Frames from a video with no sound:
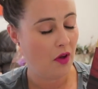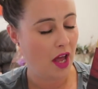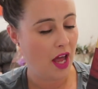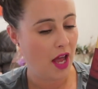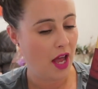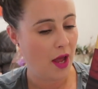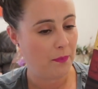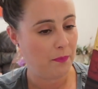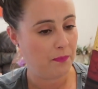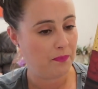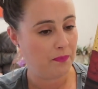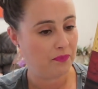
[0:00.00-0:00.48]

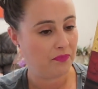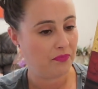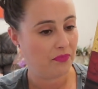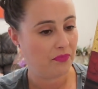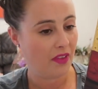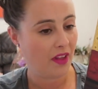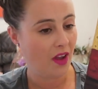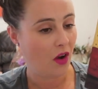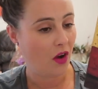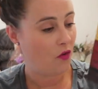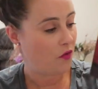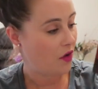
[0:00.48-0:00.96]
um,
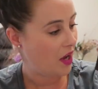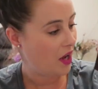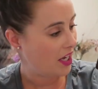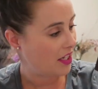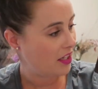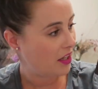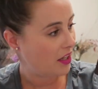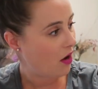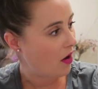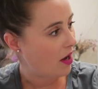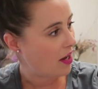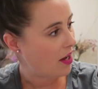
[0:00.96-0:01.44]
of her
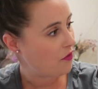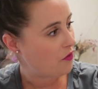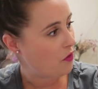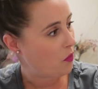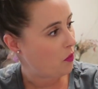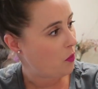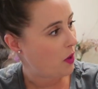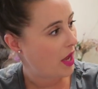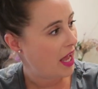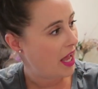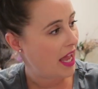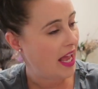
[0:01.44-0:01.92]
life
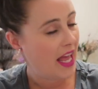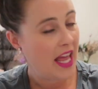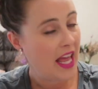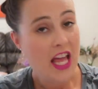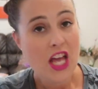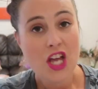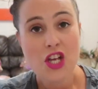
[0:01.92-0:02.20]
where